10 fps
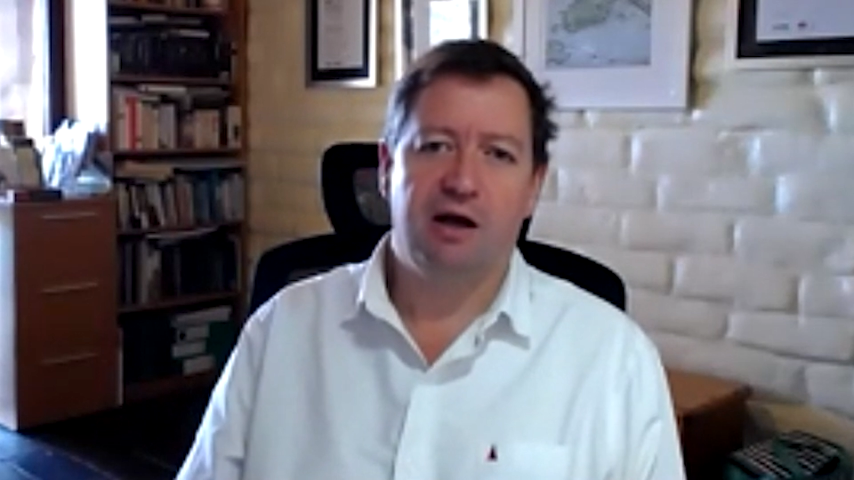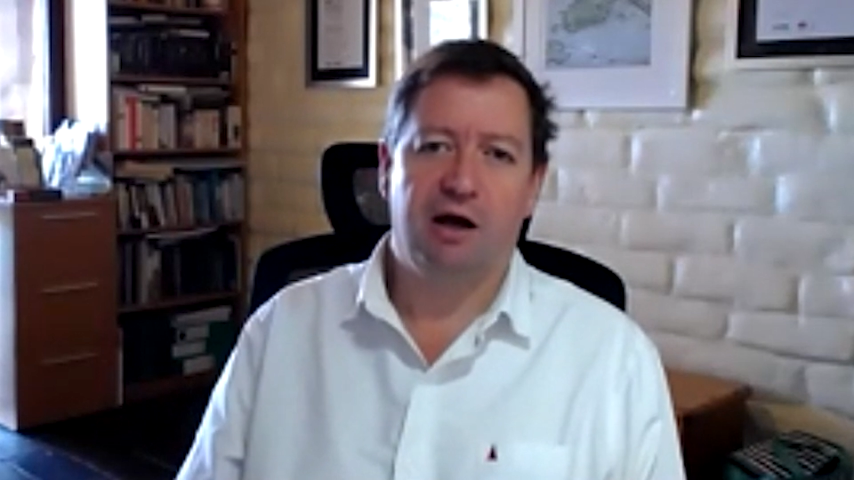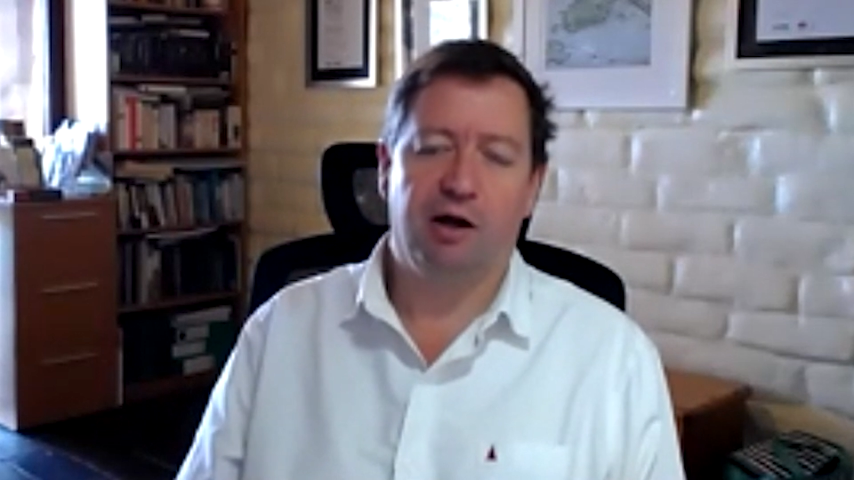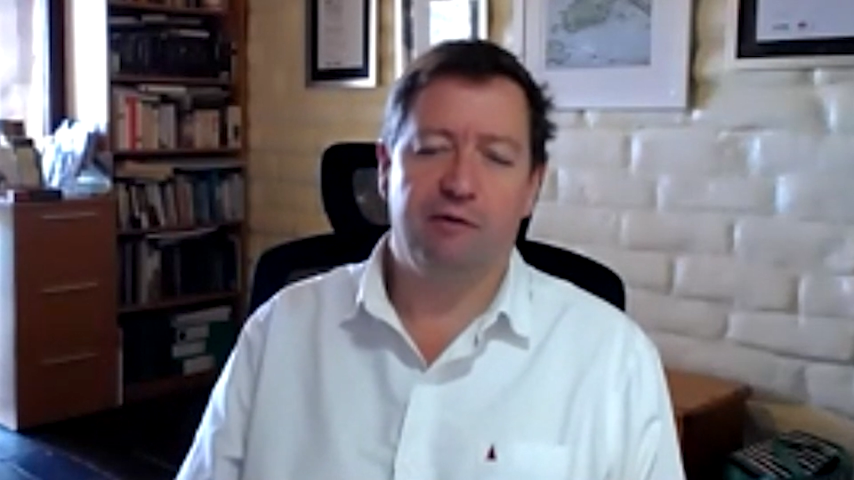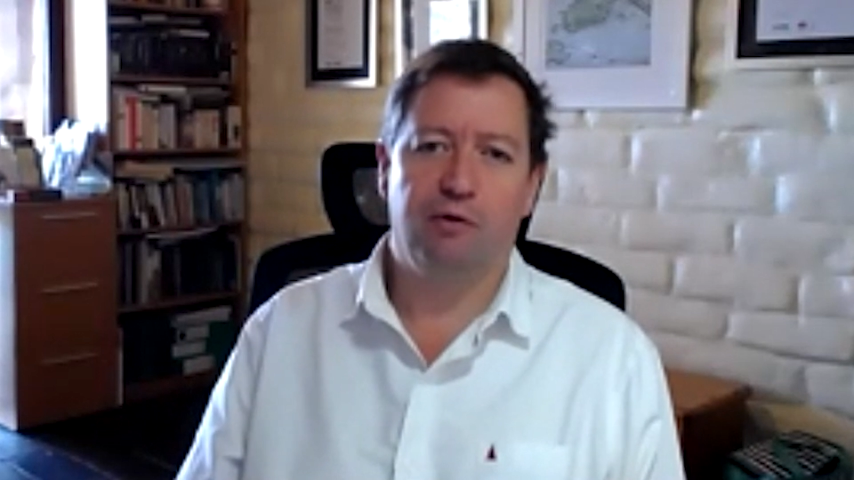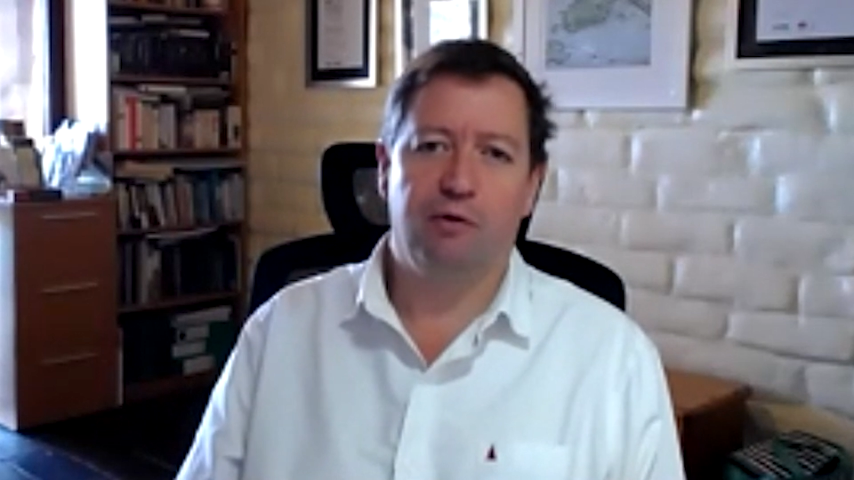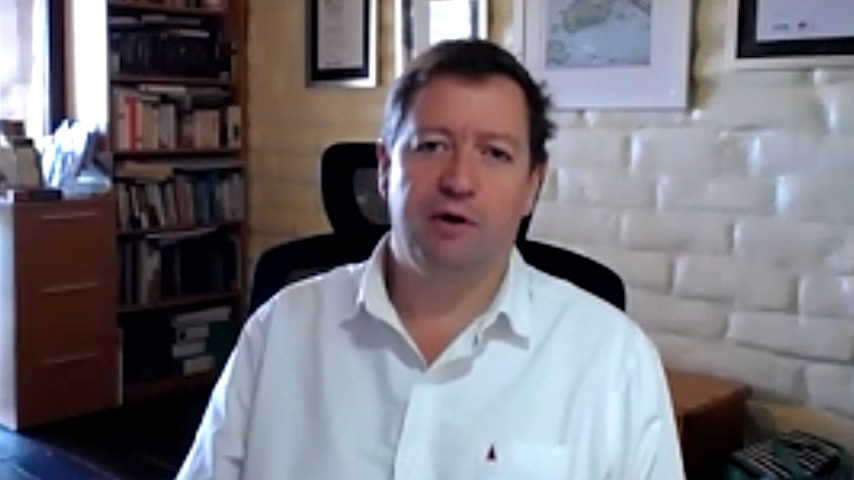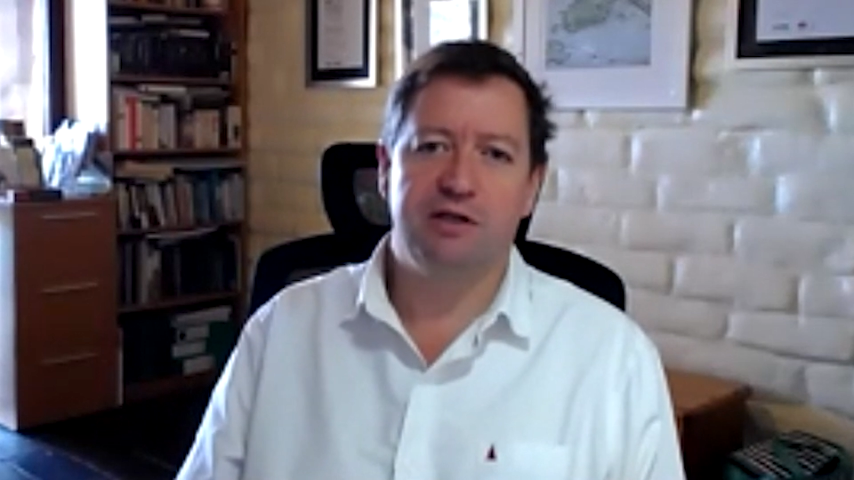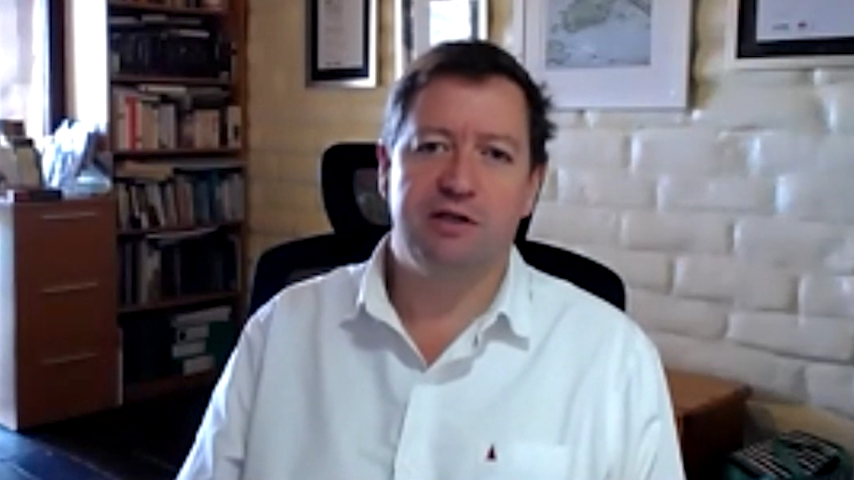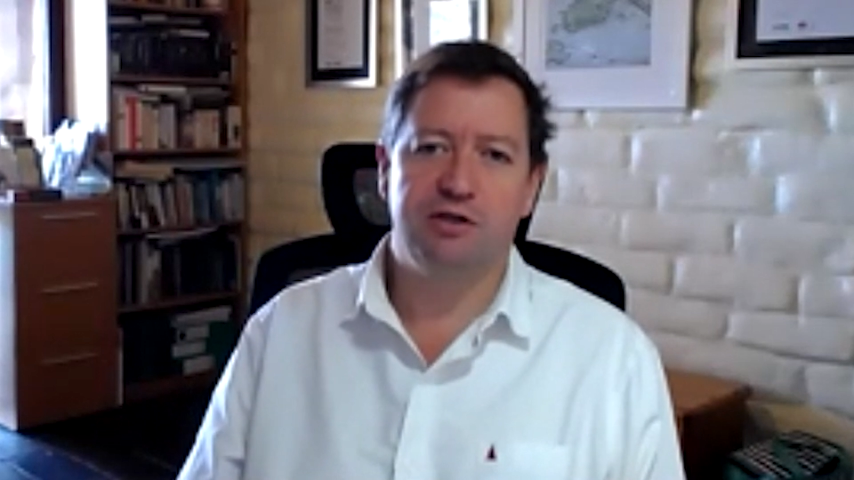And I've
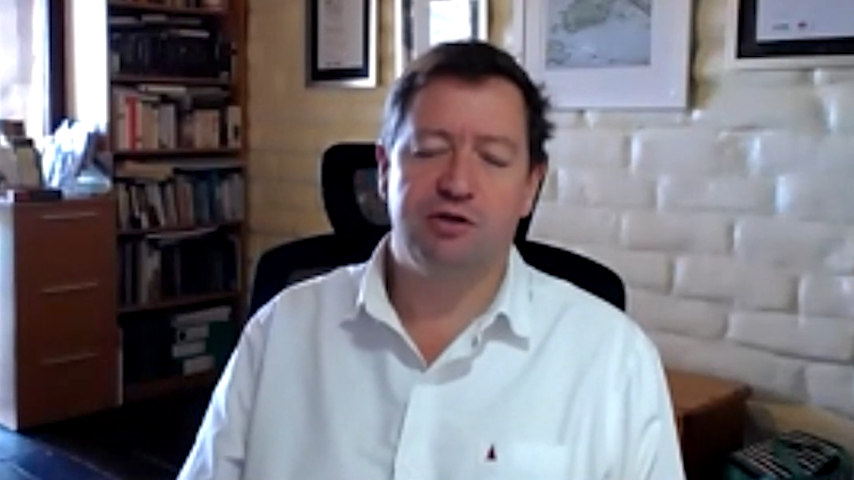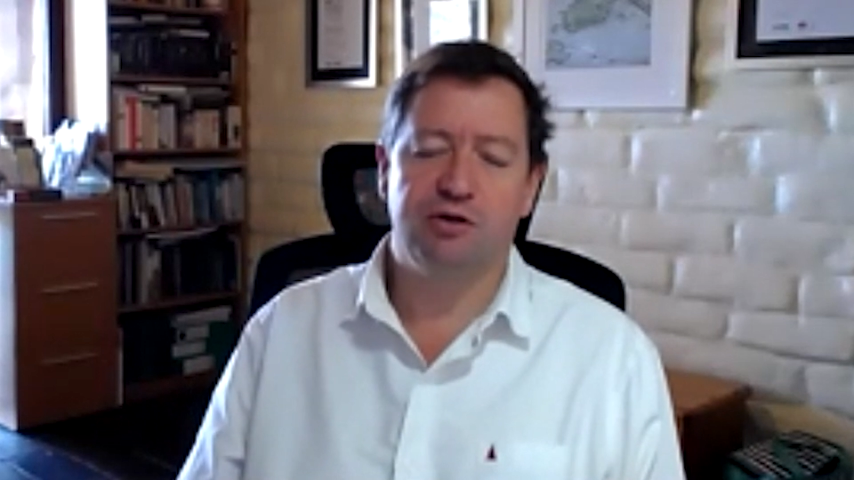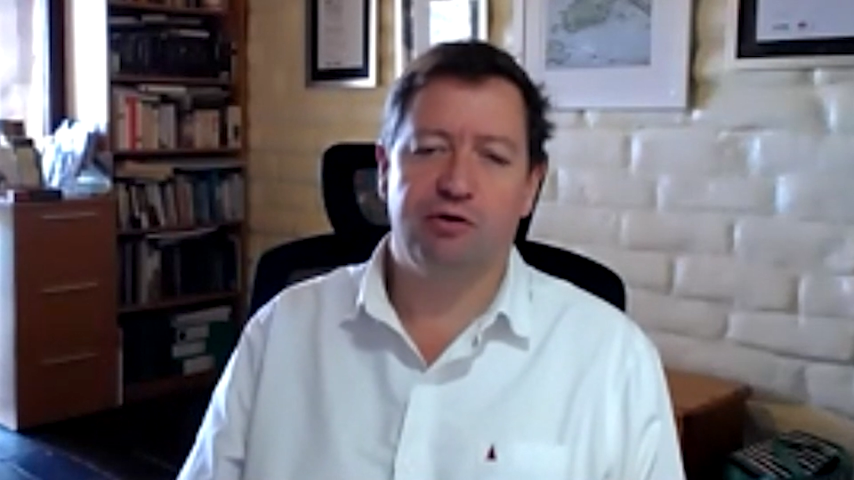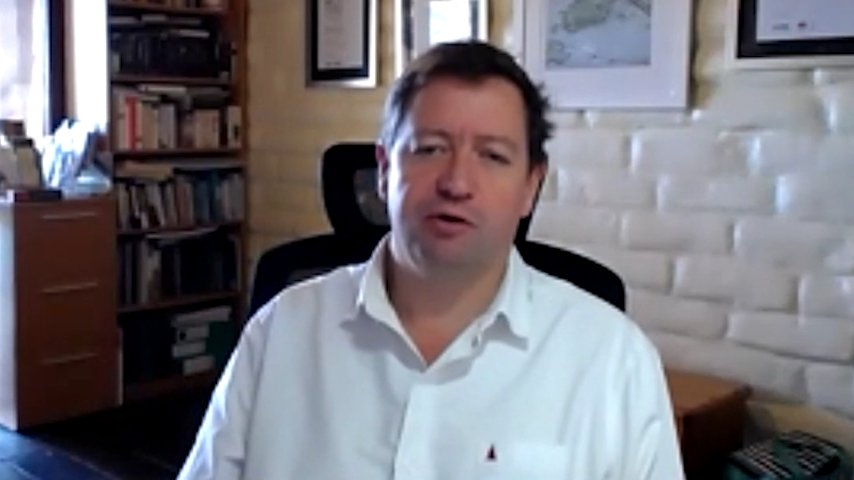always enjoyed the